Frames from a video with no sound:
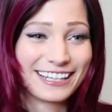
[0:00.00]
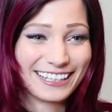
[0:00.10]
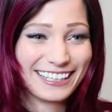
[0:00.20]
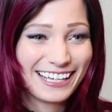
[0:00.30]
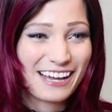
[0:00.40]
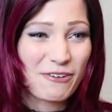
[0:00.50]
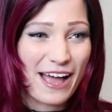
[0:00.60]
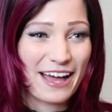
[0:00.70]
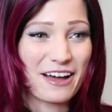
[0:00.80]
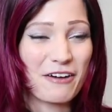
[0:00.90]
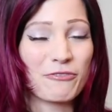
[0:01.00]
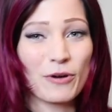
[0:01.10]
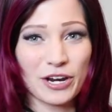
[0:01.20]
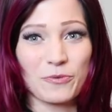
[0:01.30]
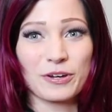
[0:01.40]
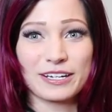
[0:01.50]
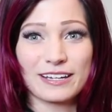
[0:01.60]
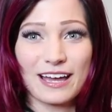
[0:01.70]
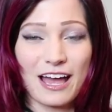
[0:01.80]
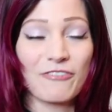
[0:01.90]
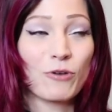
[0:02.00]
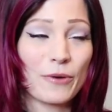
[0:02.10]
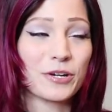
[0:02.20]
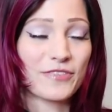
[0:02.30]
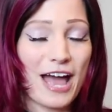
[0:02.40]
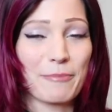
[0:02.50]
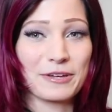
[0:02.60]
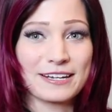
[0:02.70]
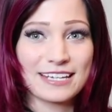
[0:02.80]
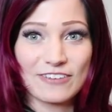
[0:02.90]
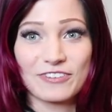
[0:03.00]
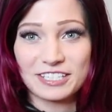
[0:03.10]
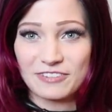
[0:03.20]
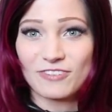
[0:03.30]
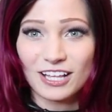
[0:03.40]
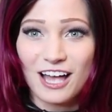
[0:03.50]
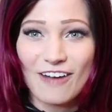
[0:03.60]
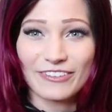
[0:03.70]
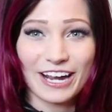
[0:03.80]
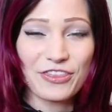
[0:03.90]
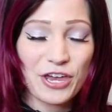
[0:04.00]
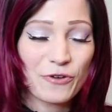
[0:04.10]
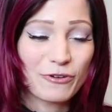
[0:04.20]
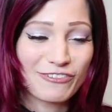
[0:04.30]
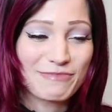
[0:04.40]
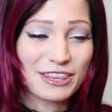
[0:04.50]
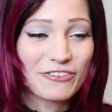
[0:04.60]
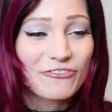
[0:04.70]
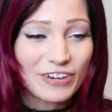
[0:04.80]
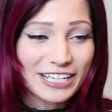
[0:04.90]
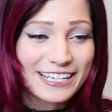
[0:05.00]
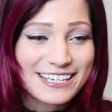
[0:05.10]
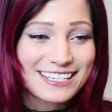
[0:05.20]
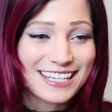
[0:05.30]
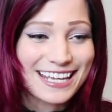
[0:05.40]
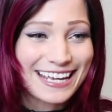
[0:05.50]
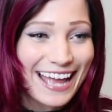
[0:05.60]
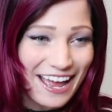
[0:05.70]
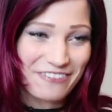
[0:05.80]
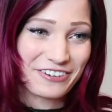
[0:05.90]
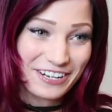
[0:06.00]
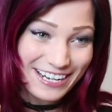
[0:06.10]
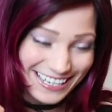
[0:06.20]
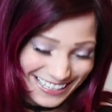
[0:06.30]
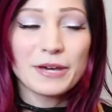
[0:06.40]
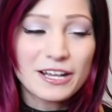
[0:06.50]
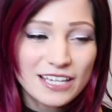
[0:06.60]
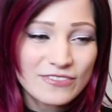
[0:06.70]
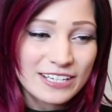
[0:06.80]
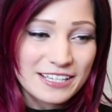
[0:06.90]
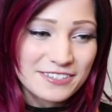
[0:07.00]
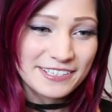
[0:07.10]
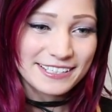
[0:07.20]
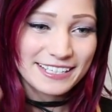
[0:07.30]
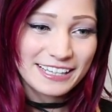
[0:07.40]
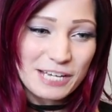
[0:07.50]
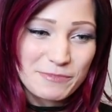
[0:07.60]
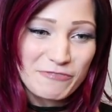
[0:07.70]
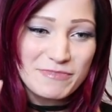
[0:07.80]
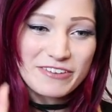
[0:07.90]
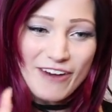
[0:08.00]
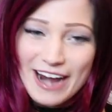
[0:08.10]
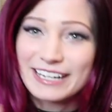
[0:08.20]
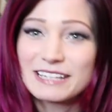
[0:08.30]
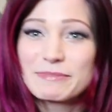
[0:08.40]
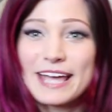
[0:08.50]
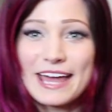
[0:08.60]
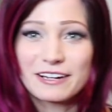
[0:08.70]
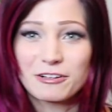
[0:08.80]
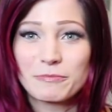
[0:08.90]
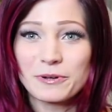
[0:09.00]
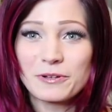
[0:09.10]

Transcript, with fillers: uh, of what it would of what would have happened if it did fall off. Like I thought it would have been the funniest thing ever. But I'll even insert the clip of me riding the mechanical